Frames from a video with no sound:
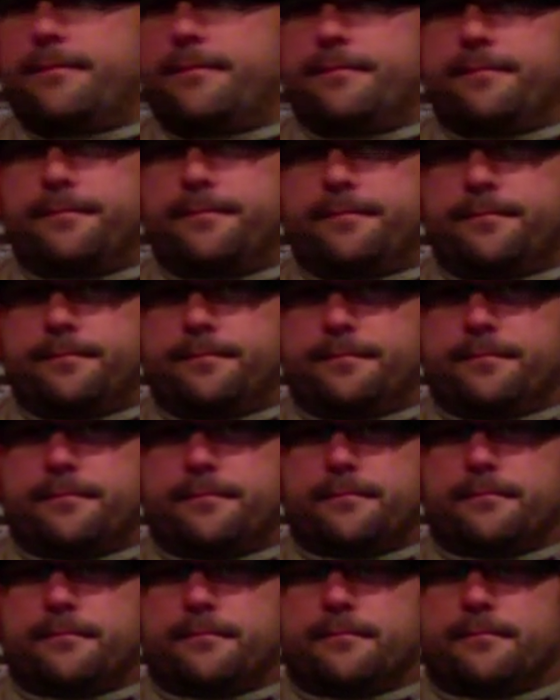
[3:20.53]

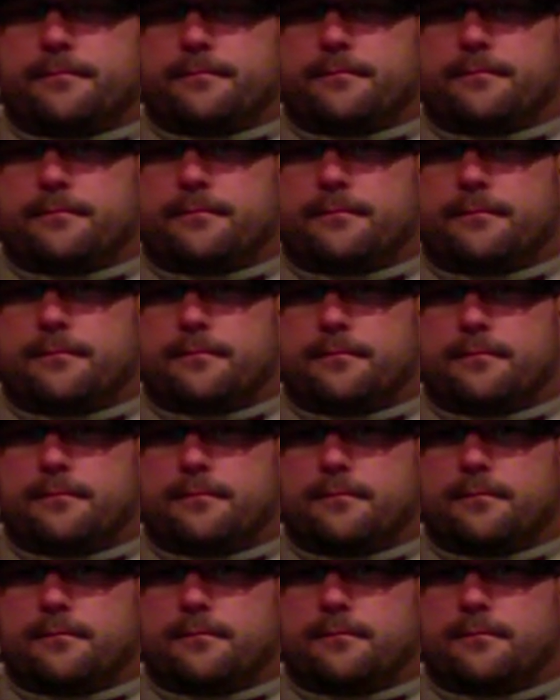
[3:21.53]

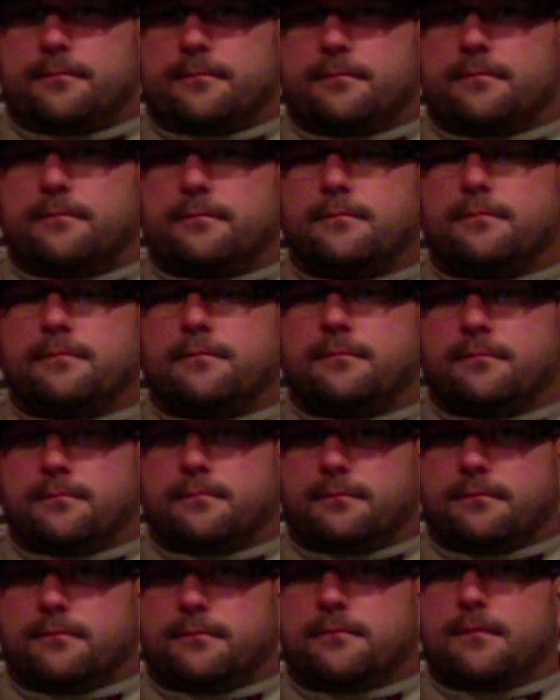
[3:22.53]

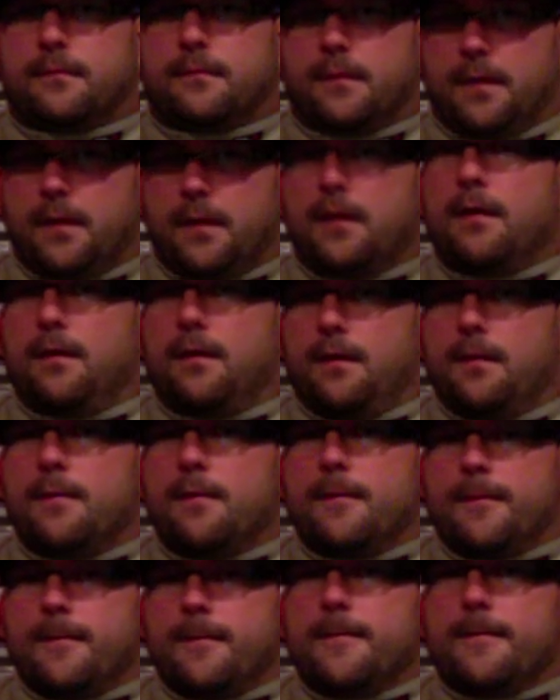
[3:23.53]

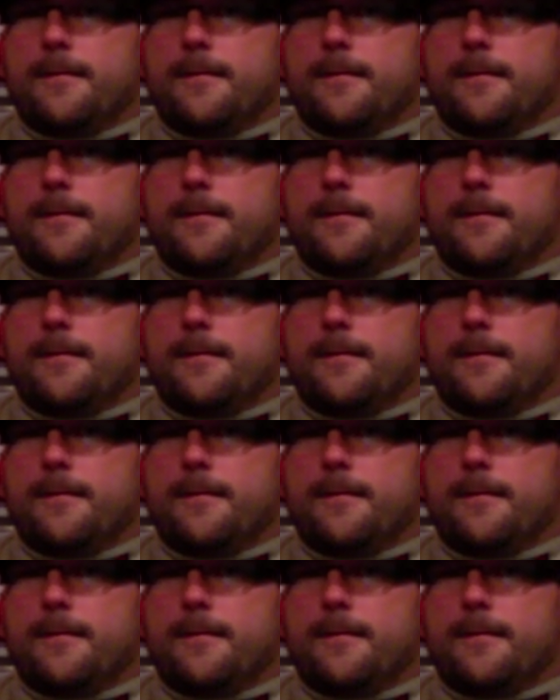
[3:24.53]
(silent)